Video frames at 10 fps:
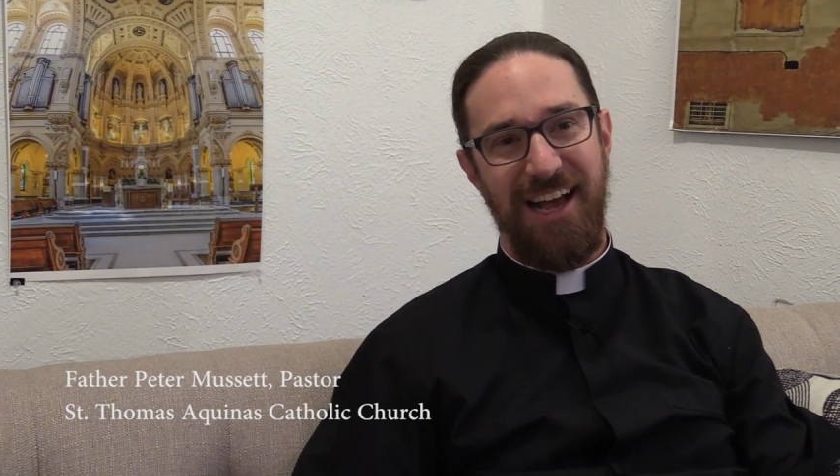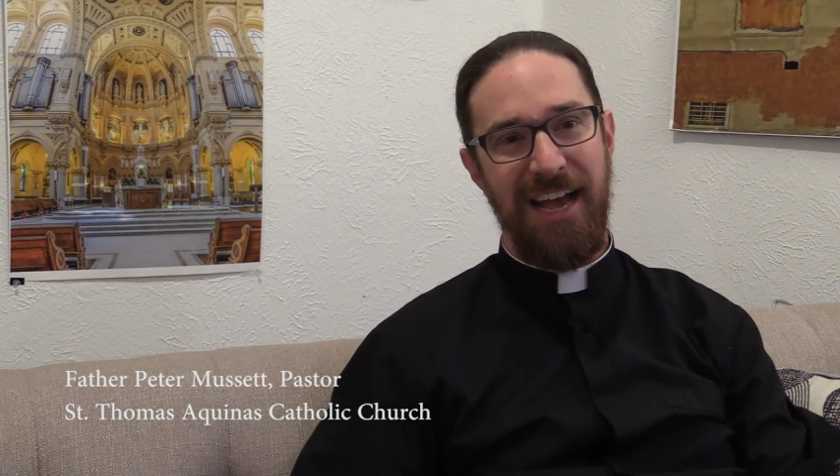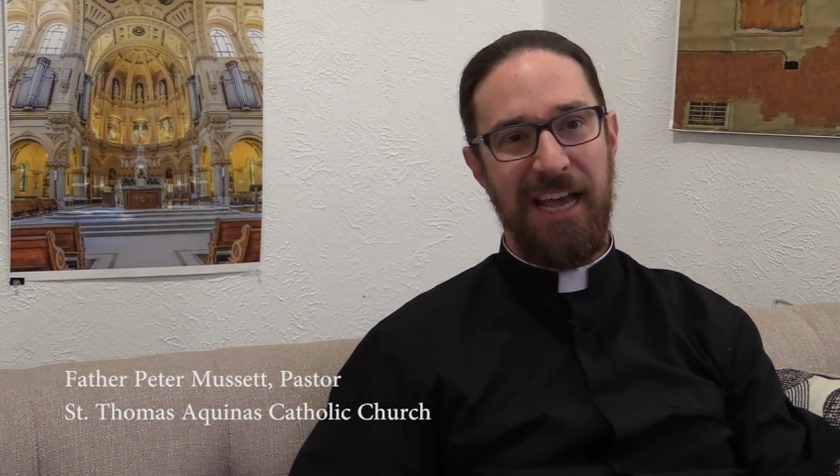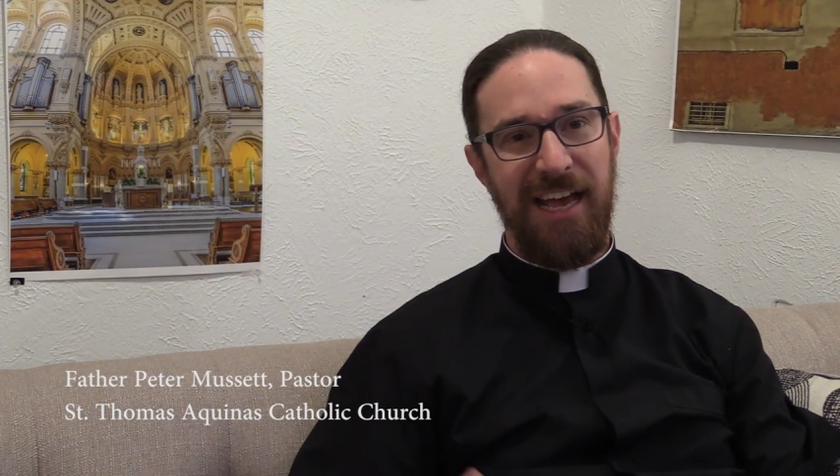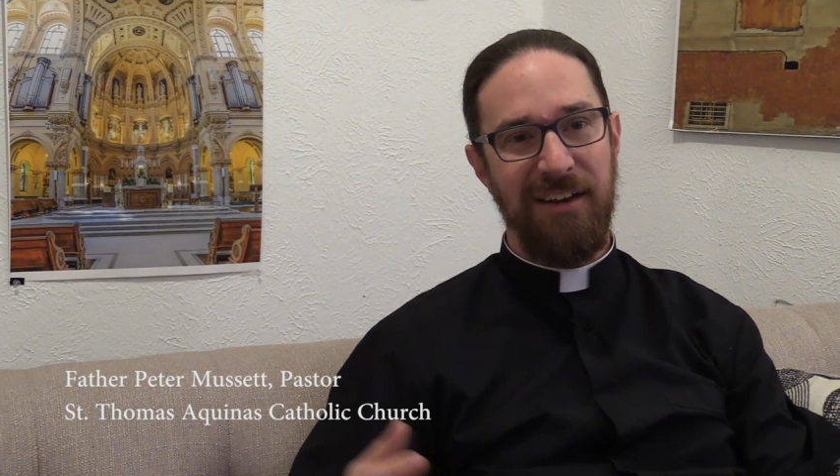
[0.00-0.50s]
I
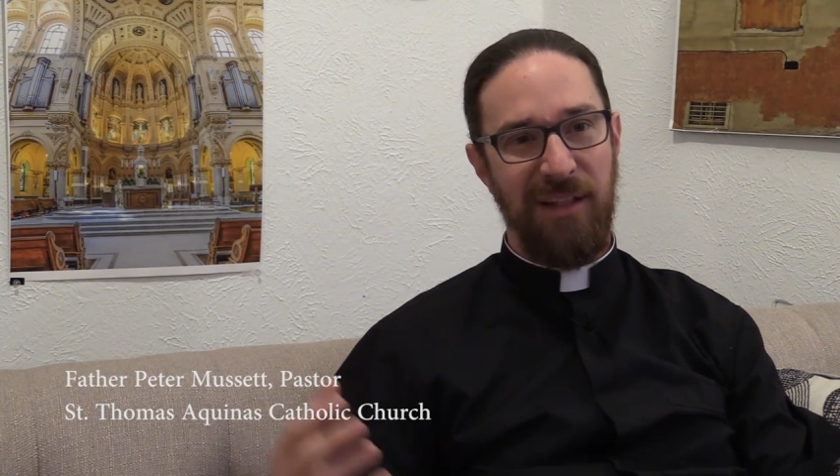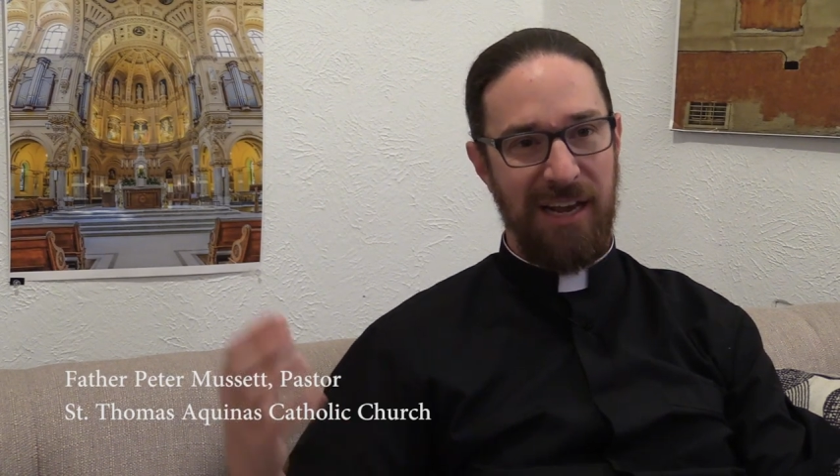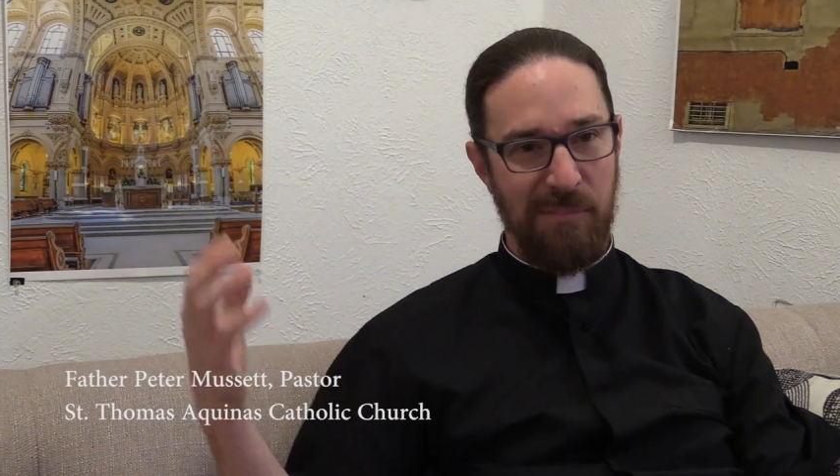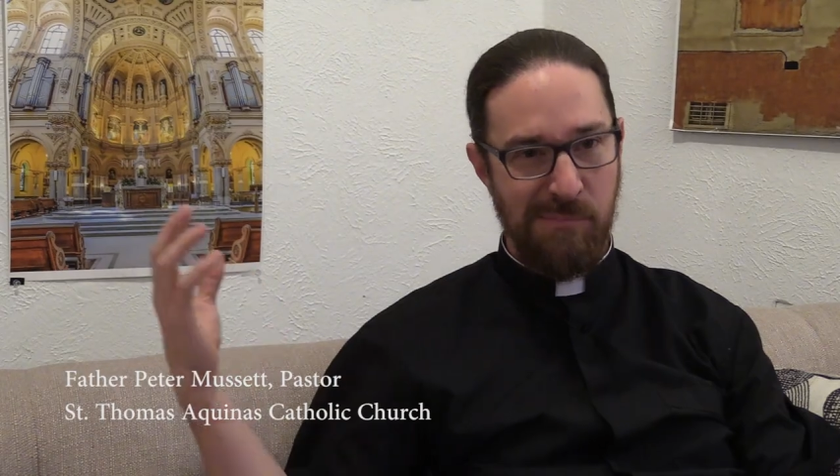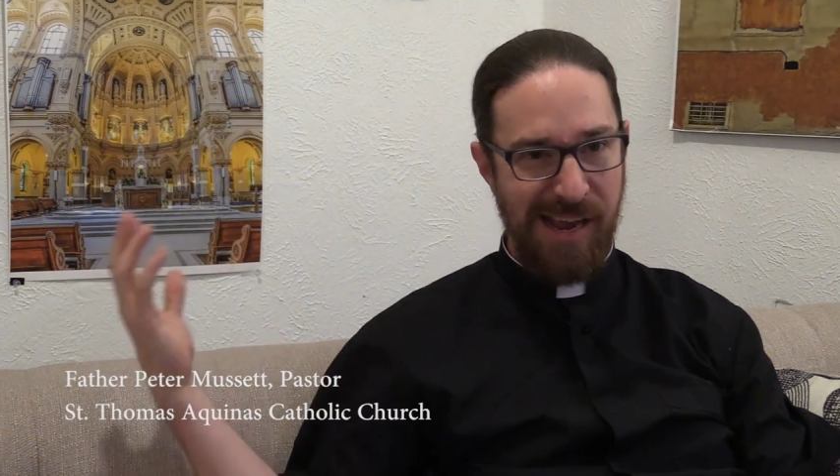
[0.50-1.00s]
had
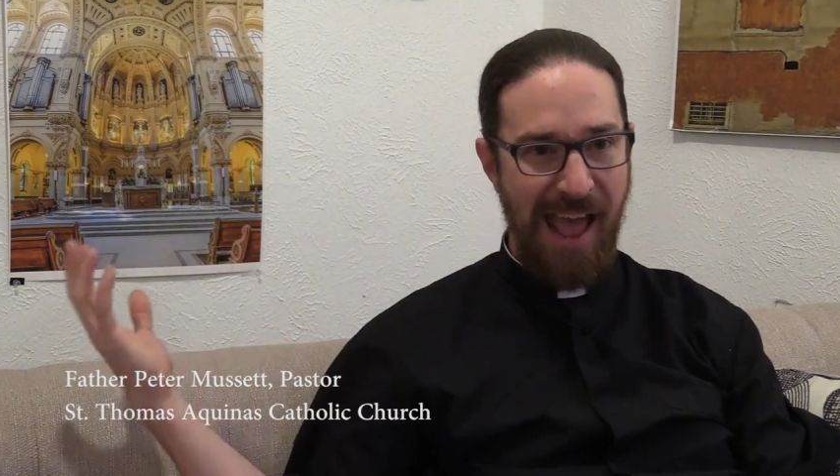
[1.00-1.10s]
a big